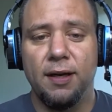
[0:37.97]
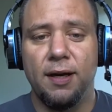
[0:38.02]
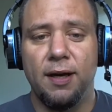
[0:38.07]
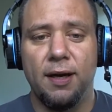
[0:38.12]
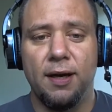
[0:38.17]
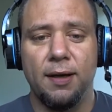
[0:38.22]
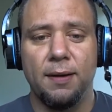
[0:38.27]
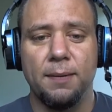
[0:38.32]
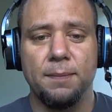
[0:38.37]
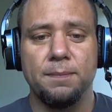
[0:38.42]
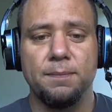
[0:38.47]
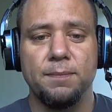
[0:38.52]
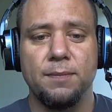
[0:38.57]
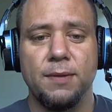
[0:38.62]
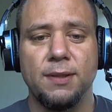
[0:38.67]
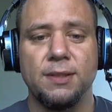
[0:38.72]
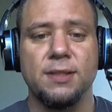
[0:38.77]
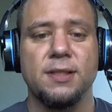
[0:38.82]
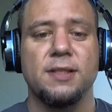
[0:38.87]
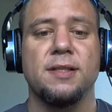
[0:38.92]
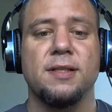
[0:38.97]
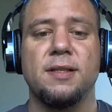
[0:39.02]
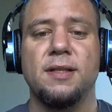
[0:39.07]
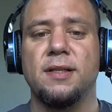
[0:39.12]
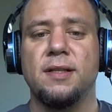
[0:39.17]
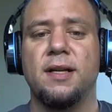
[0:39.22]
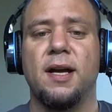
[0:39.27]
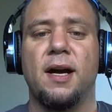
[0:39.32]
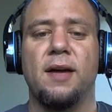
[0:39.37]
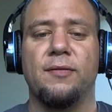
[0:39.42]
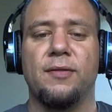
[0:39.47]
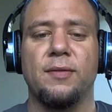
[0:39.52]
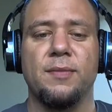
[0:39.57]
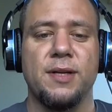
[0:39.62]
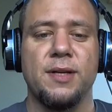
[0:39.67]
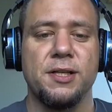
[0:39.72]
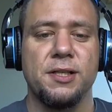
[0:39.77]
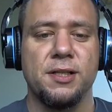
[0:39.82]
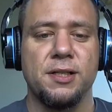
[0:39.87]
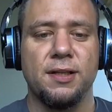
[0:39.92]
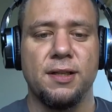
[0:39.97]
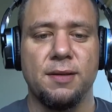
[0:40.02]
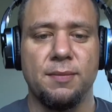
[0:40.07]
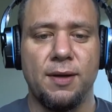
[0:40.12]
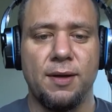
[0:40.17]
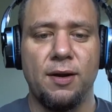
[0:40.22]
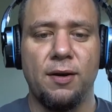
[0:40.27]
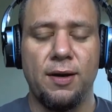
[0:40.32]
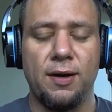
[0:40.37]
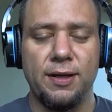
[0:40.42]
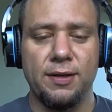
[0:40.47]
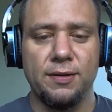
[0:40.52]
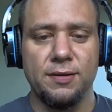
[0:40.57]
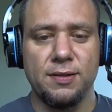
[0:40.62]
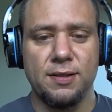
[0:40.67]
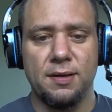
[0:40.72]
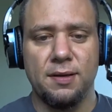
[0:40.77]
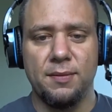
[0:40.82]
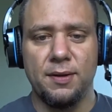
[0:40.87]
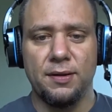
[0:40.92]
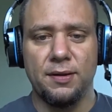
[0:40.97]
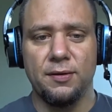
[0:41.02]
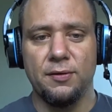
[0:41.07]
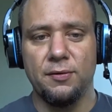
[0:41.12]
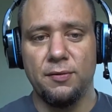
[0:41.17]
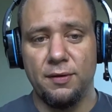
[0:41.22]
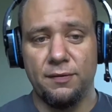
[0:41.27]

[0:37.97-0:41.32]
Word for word: Um, I just need confirmation that my audio is coming through.